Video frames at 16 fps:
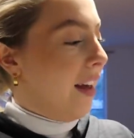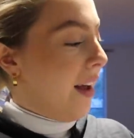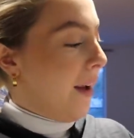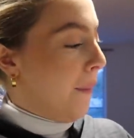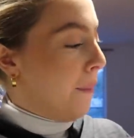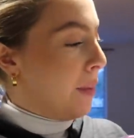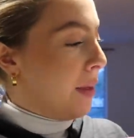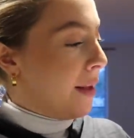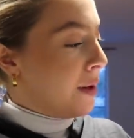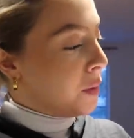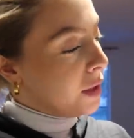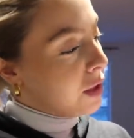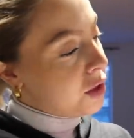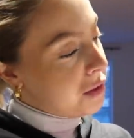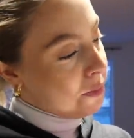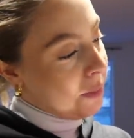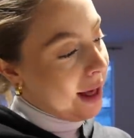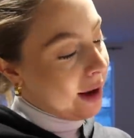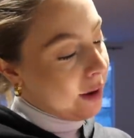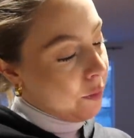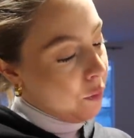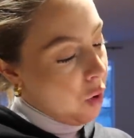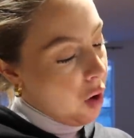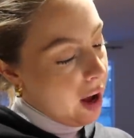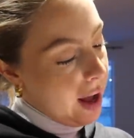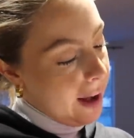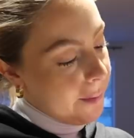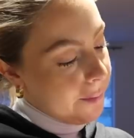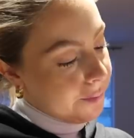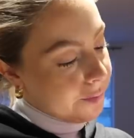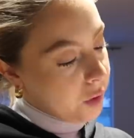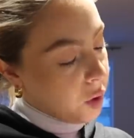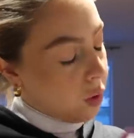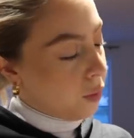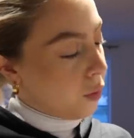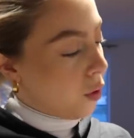Um, but this one is just black and white, or